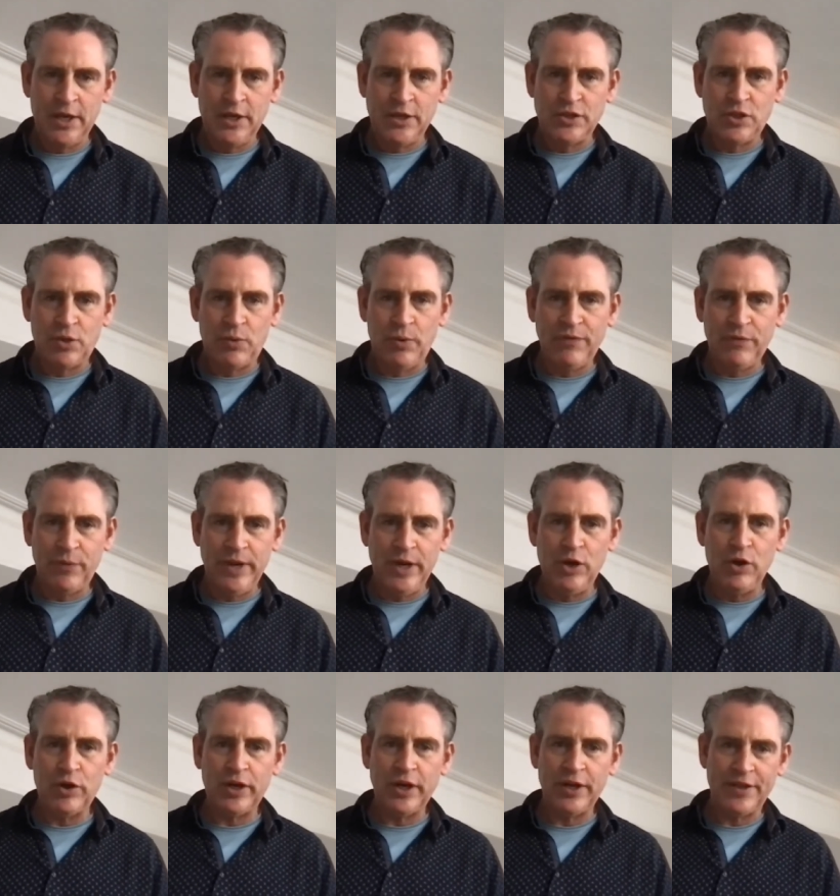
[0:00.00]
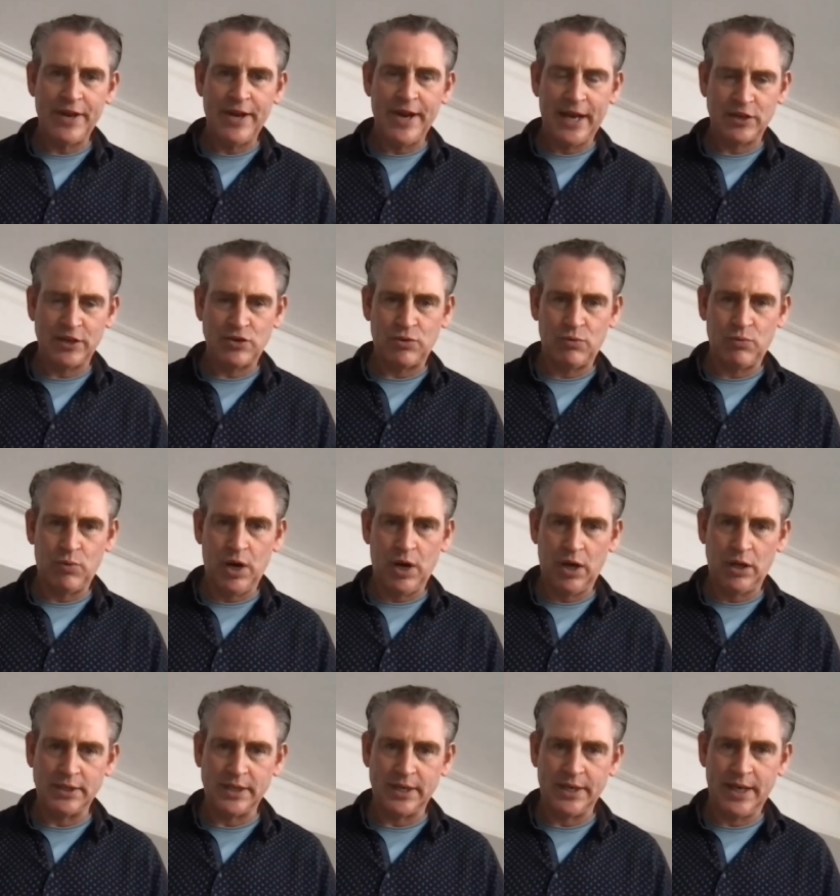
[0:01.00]
So if we look at the natural
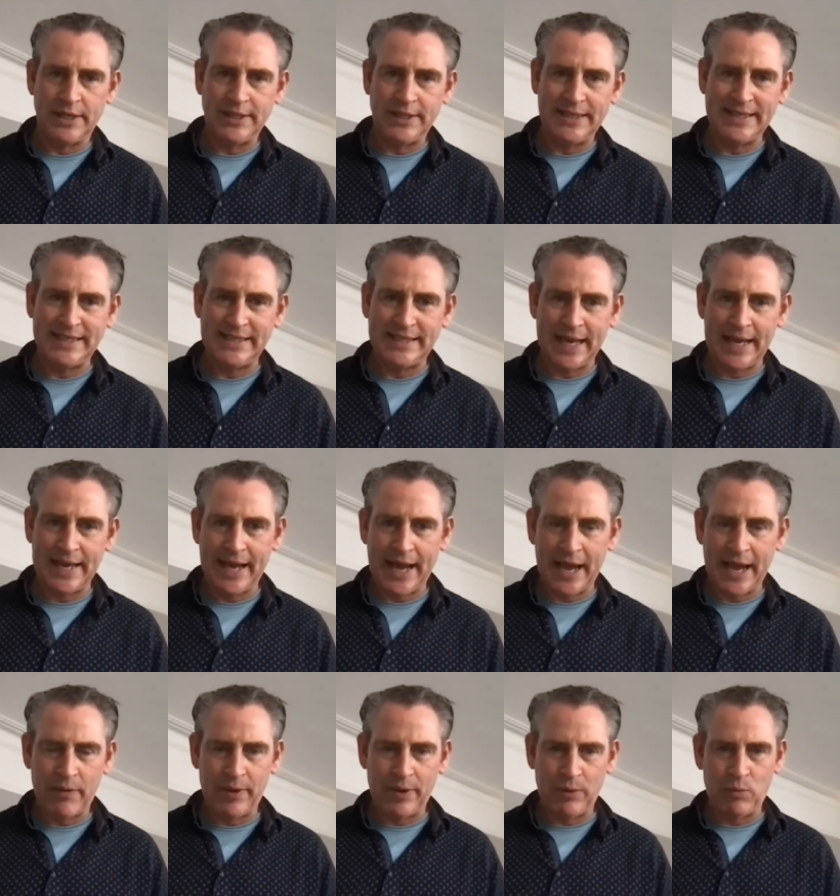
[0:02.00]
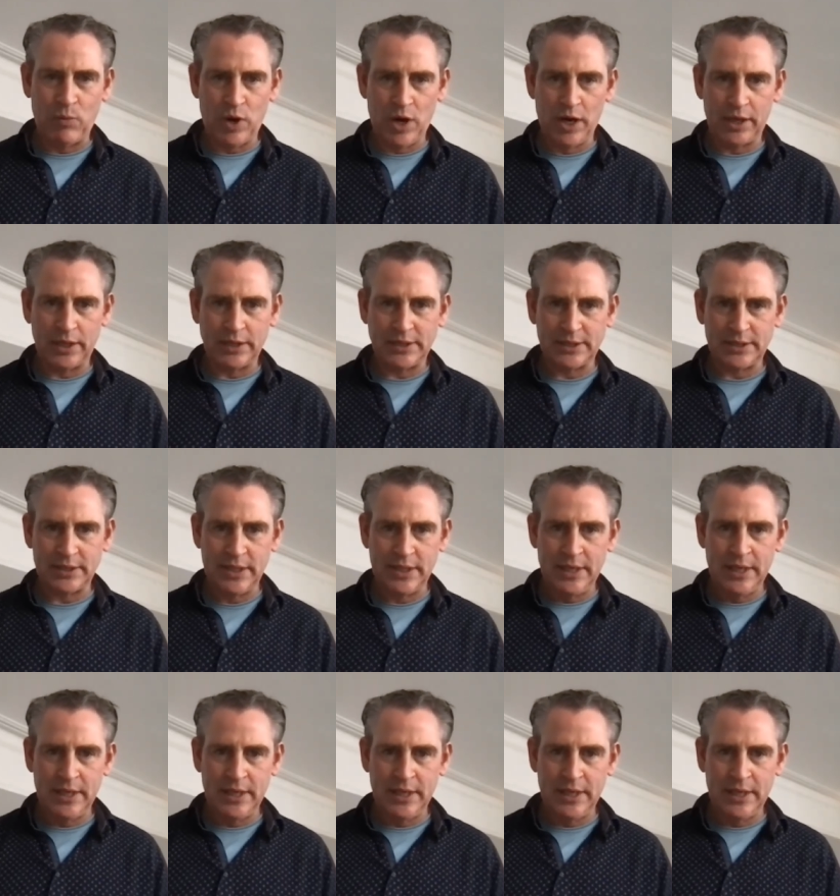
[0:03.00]
world and understand how it works,